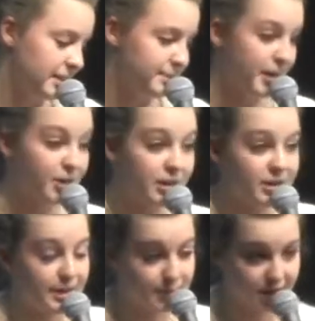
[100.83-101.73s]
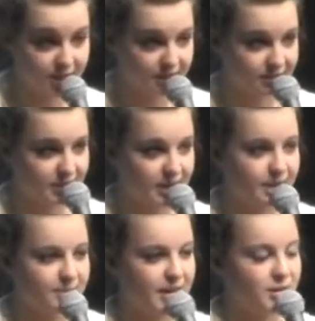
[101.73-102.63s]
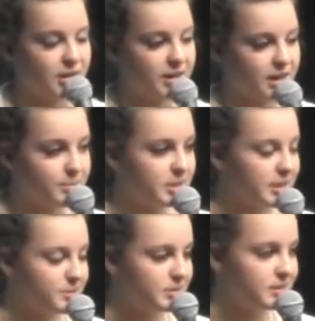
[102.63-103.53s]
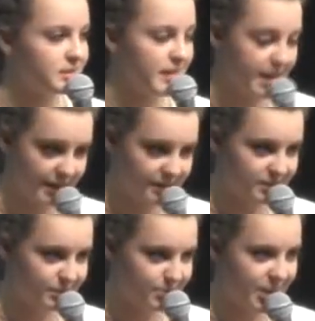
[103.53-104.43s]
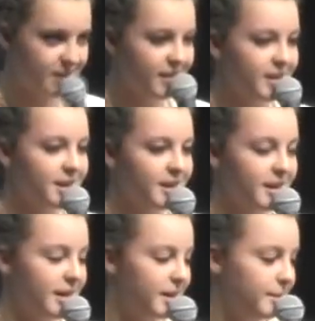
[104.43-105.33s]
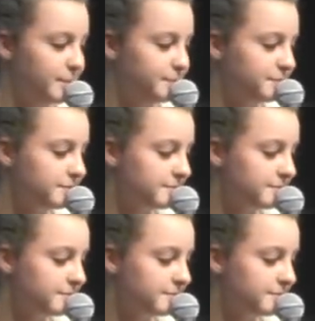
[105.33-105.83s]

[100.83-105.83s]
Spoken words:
And my great-grandparents live there, and my great-grandma's name is Nana to me. And